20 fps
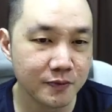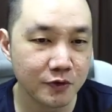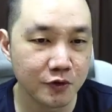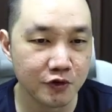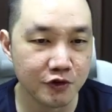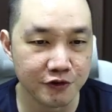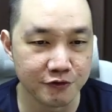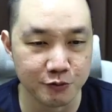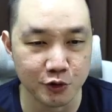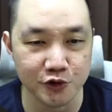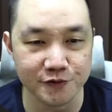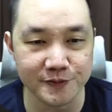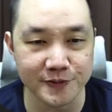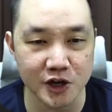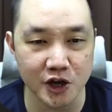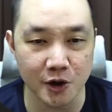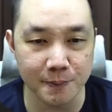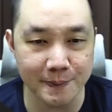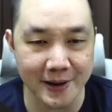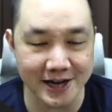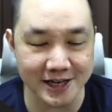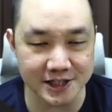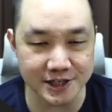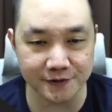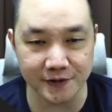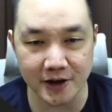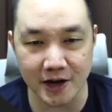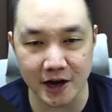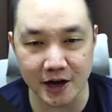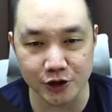We've moved beyond passive
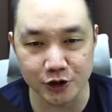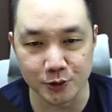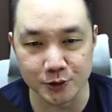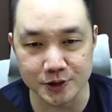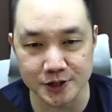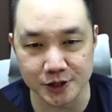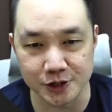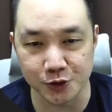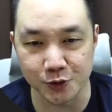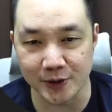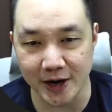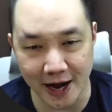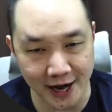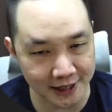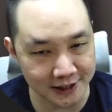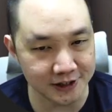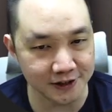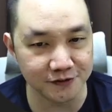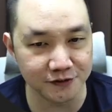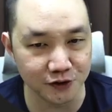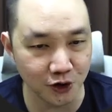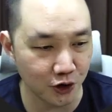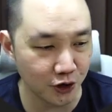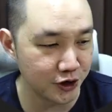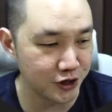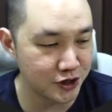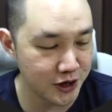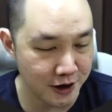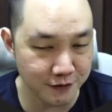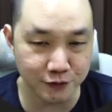AI use into an active
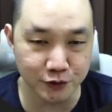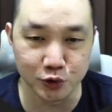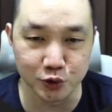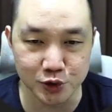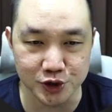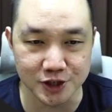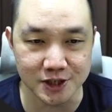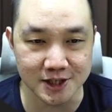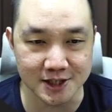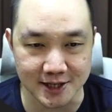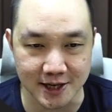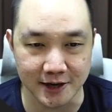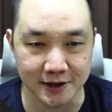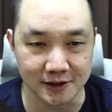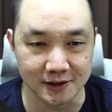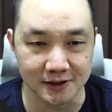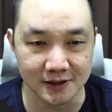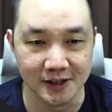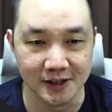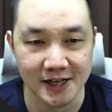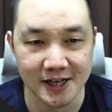knowledge evolution cycle.